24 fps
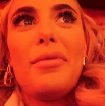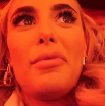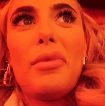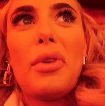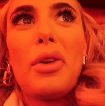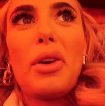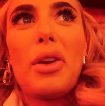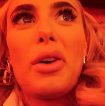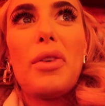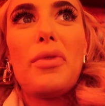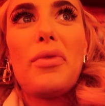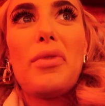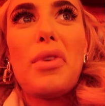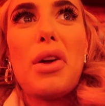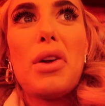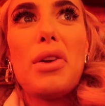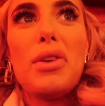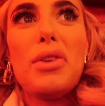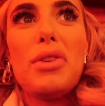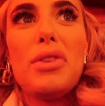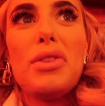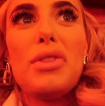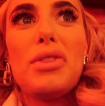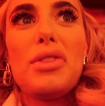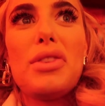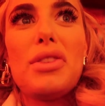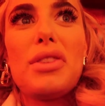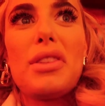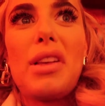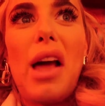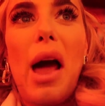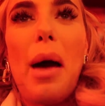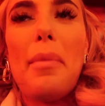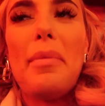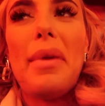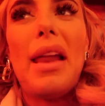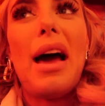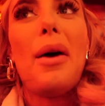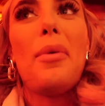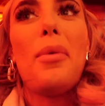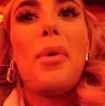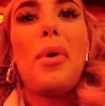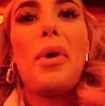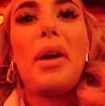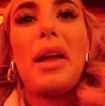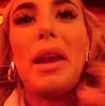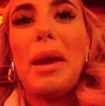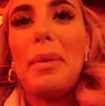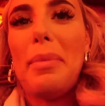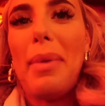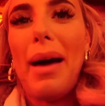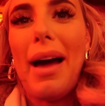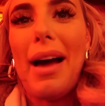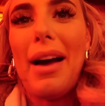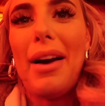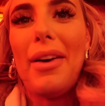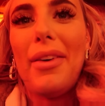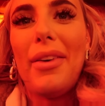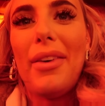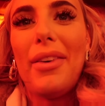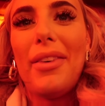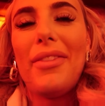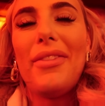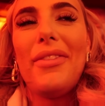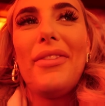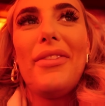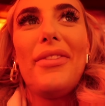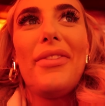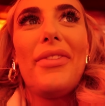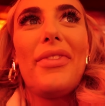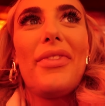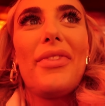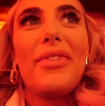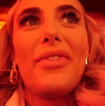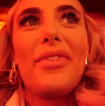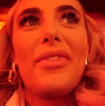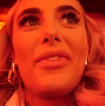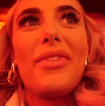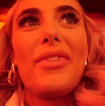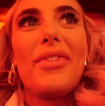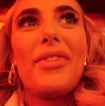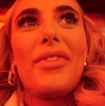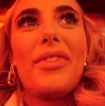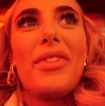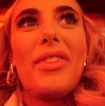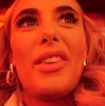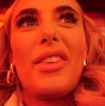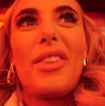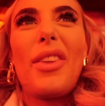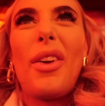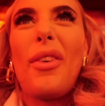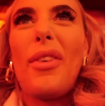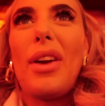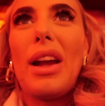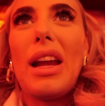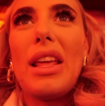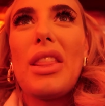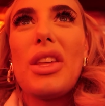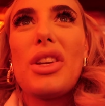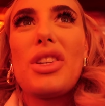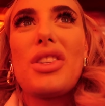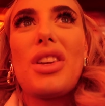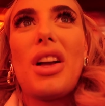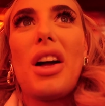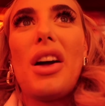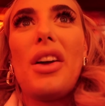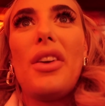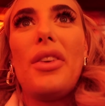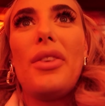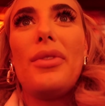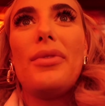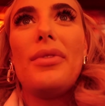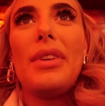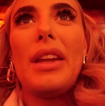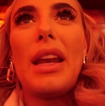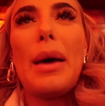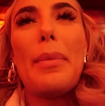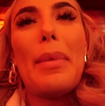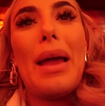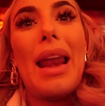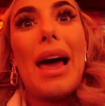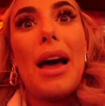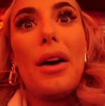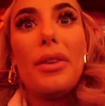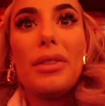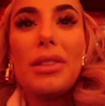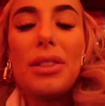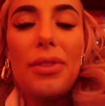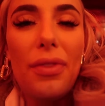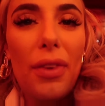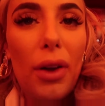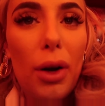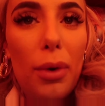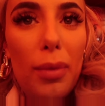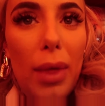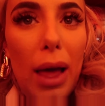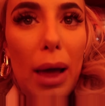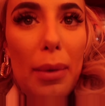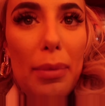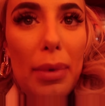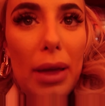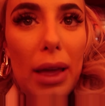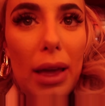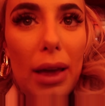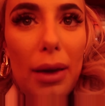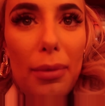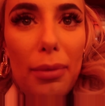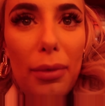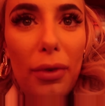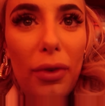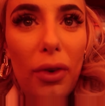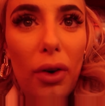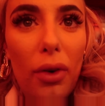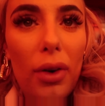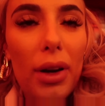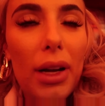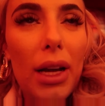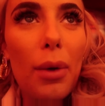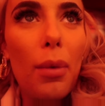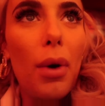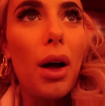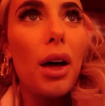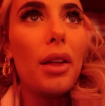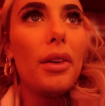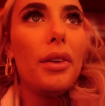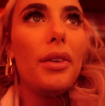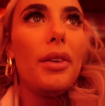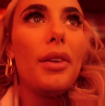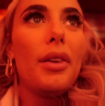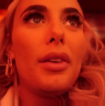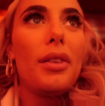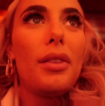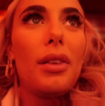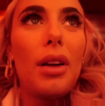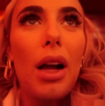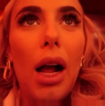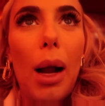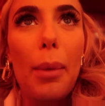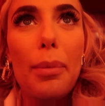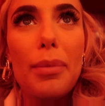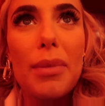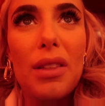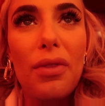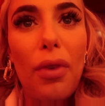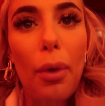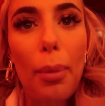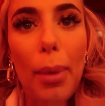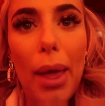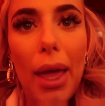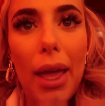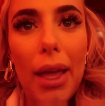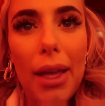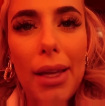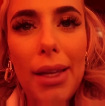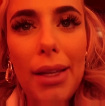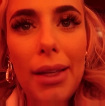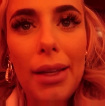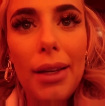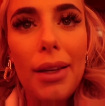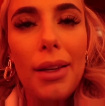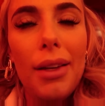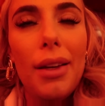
Moulin Rouge coming out walking about. It's not really the show and I'm allowed to film that bit before anyone comes for me.